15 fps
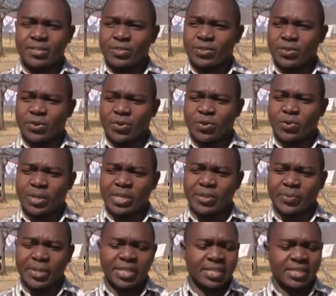So
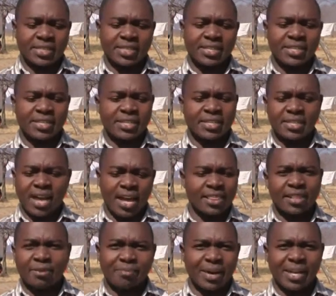we see
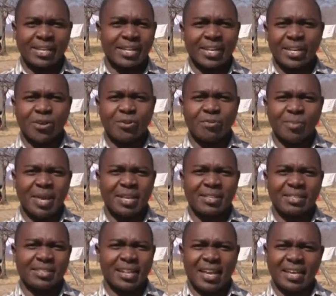other minor
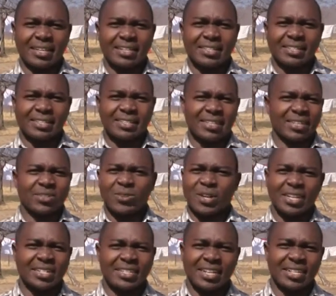ailments like
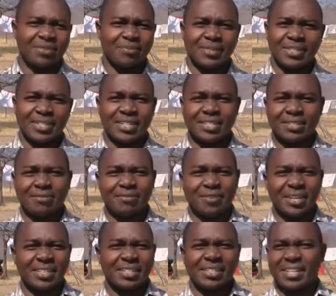sexually transmitted
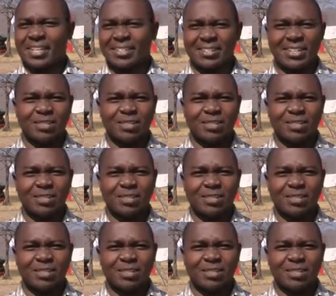infection,